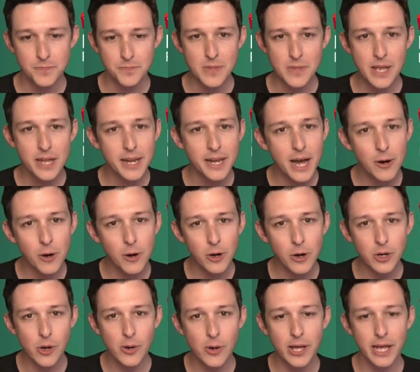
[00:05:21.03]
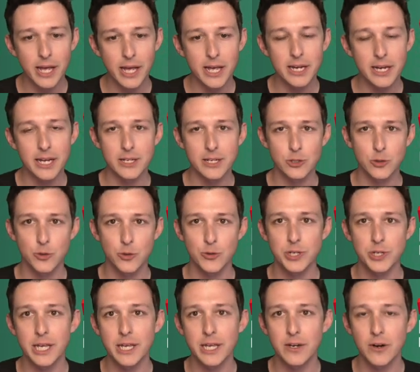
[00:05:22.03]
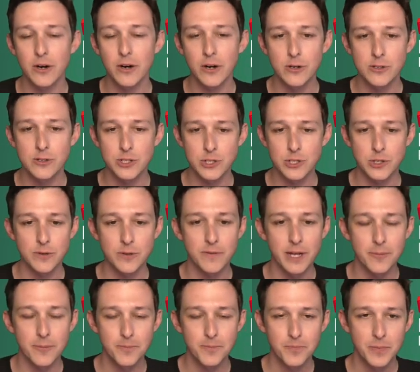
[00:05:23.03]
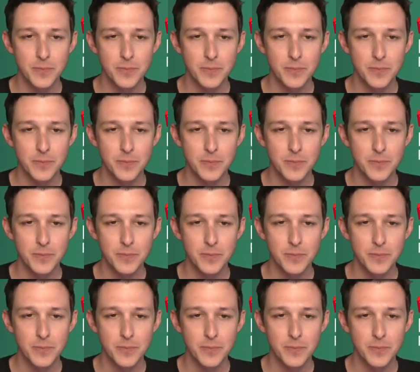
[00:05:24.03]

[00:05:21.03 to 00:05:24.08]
And now I'll go ahead and create our survey.